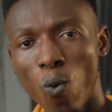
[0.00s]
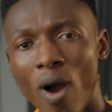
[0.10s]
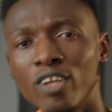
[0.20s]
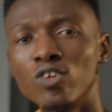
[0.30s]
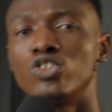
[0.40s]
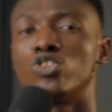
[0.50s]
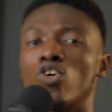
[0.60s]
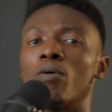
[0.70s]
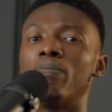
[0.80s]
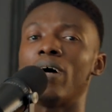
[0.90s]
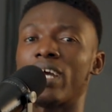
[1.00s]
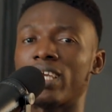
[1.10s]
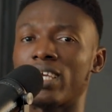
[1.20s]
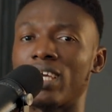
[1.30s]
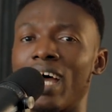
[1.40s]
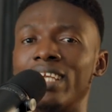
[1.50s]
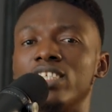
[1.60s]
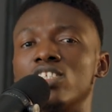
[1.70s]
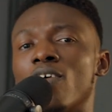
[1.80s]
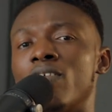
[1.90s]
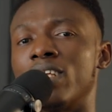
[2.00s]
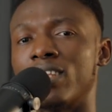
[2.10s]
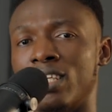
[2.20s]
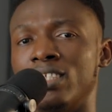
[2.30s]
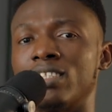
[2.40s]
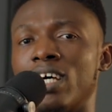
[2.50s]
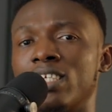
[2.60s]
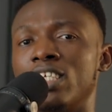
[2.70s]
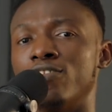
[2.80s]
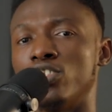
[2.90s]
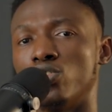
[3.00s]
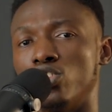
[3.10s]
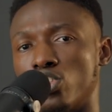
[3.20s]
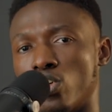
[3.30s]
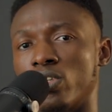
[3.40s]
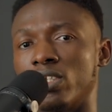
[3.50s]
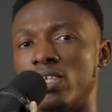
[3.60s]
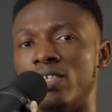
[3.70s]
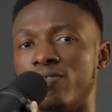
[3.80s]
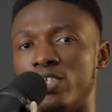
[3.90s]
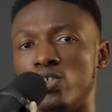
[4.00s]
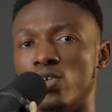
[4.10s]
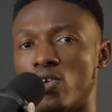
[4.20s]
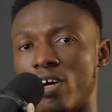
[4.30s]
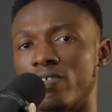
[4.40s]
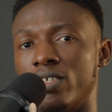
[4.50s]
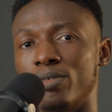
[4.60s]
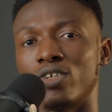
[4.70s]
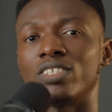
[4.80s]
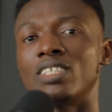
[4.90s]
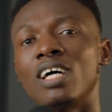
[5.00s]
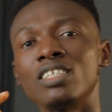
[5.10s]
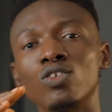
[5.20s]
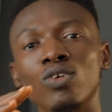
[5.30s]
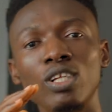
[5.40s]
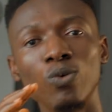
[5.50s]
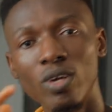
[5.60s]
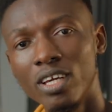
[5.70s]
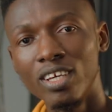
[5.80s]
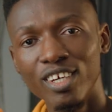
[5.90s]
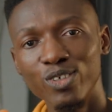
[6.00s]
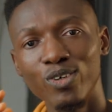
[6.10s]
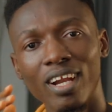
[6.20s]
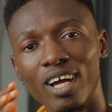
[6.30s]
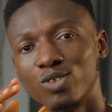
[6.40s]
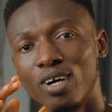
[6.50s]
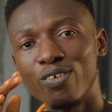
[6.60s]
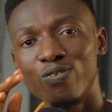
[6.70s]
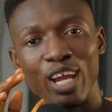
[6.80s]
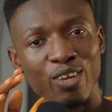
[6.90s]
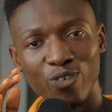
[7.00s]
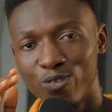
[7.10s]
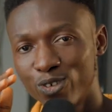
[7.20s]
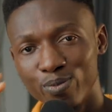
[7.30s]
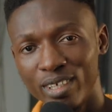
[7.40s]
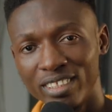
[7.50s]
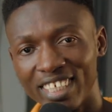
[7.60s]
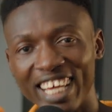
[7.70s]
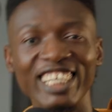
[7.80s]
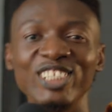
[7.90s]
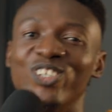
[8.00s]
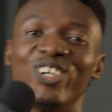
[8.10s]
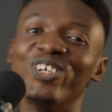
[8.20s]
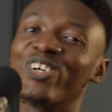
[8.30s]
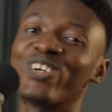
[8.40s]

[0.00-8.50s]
why not draw back and discover the things that gives you joy in videography, because that's the only way you can actually find fulfillment and enjoy your